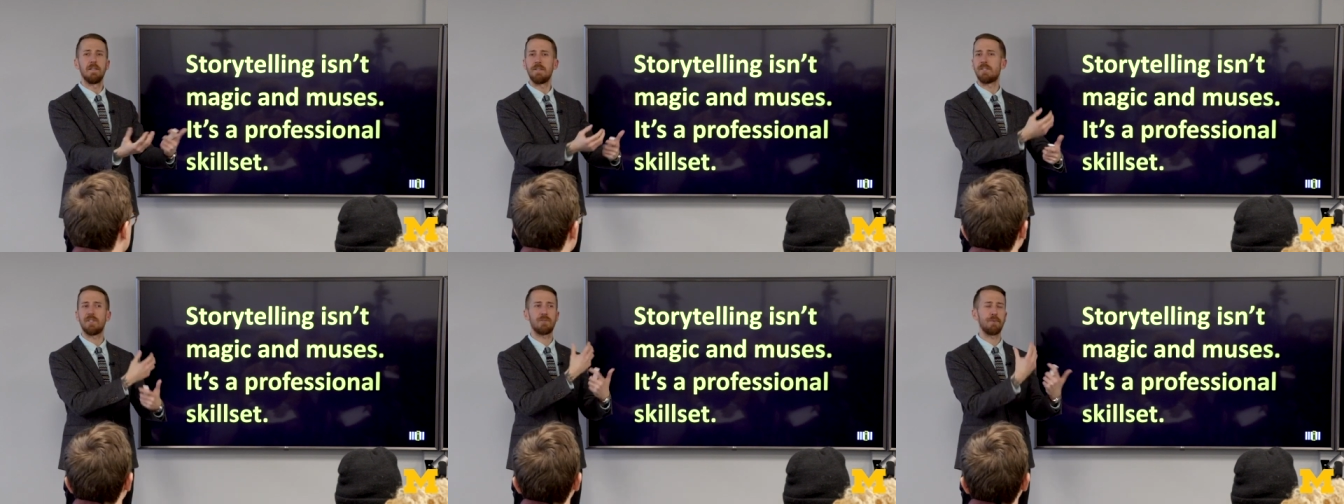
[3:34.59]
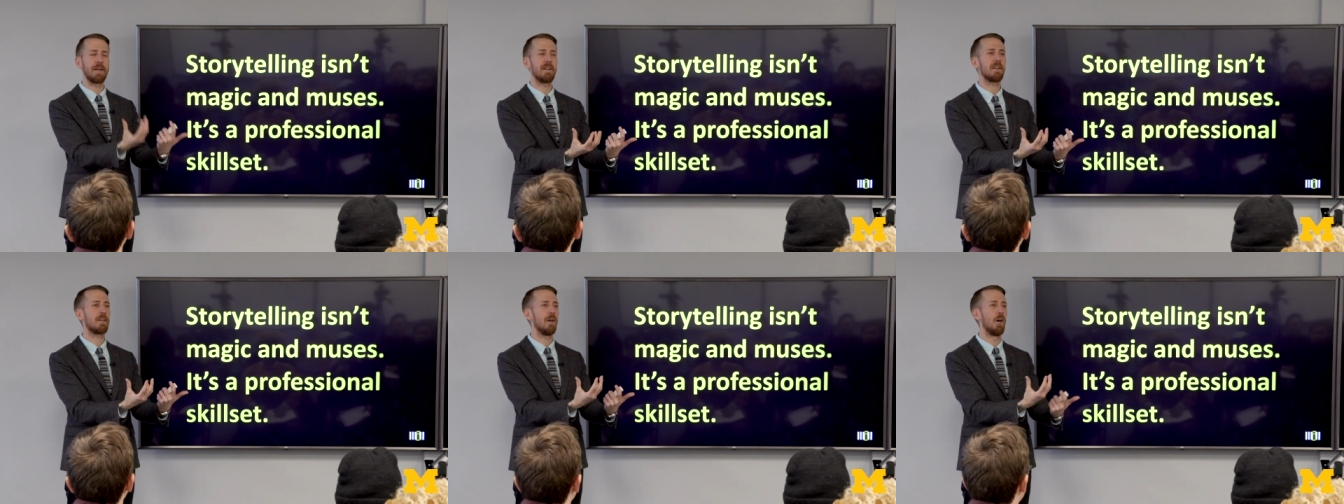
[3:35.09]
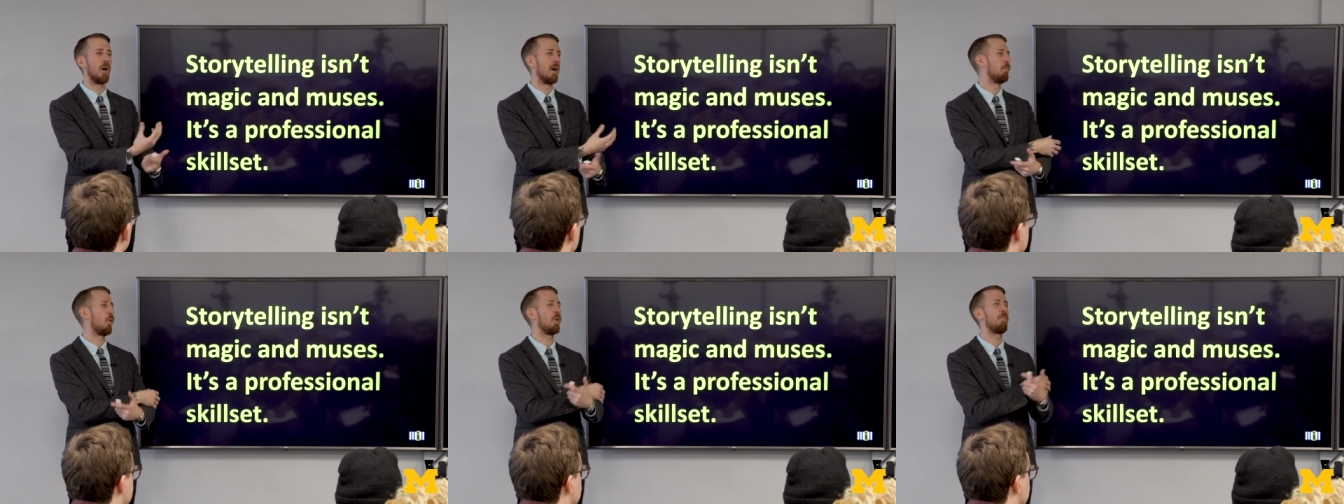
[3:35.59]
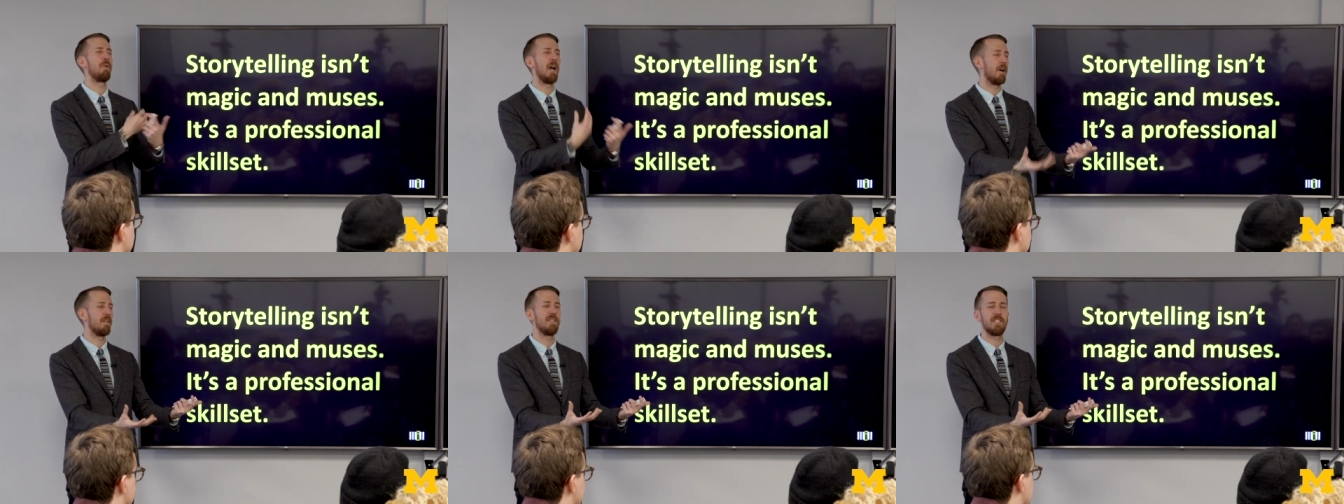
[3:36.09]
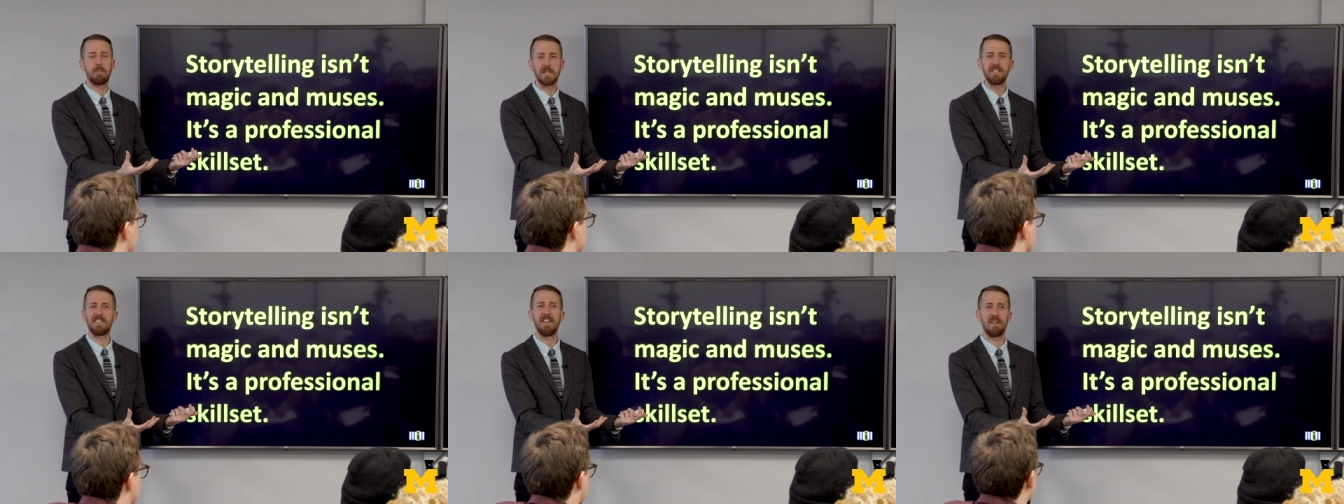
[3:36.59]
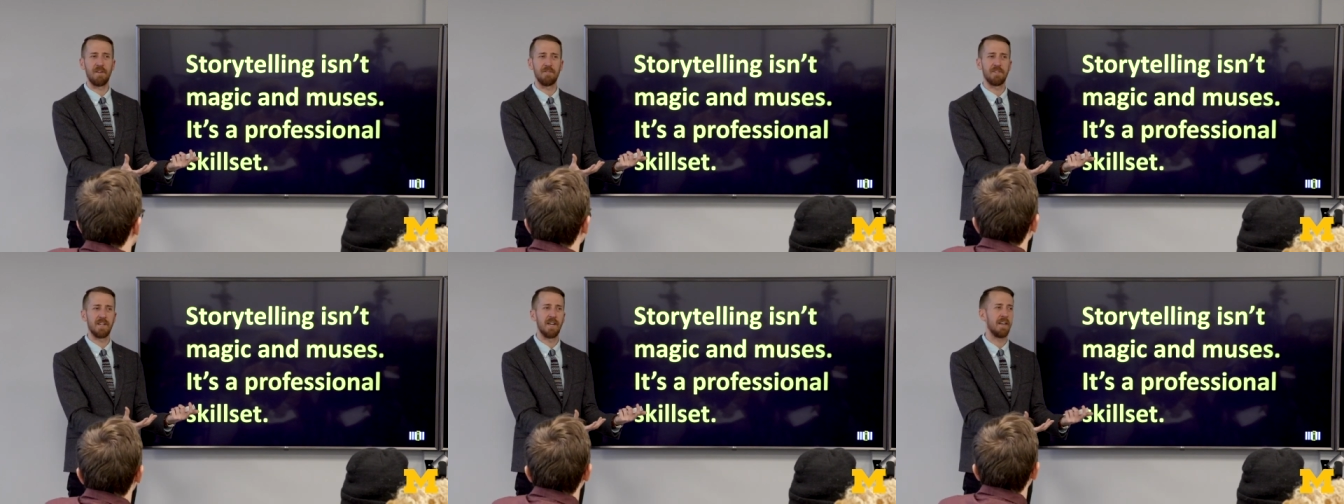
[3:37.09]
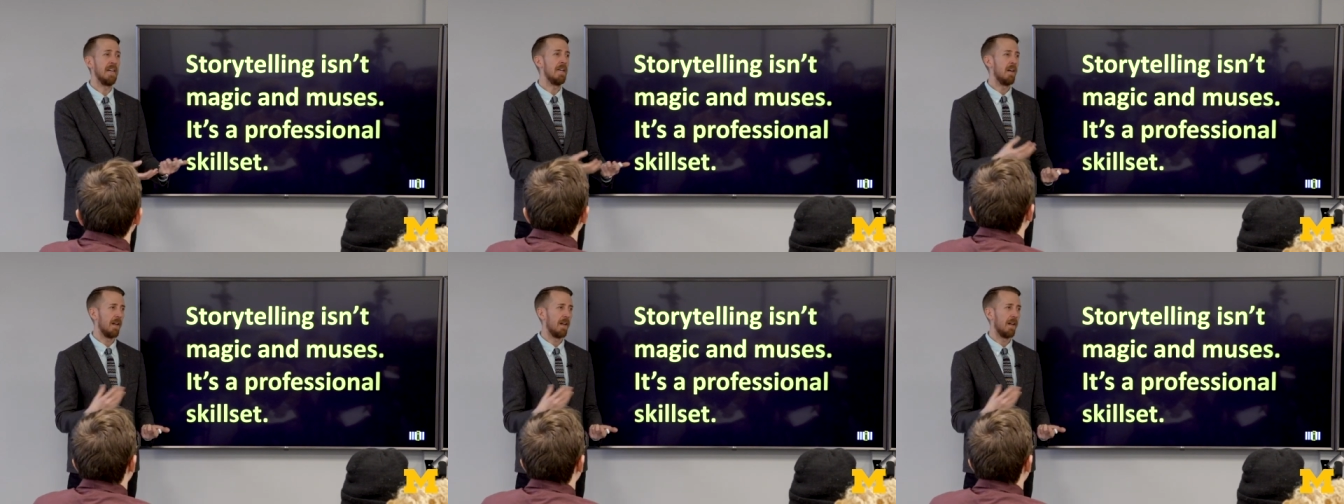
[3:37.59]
this is ready to go, I'm more proud of this piece than I've ever done.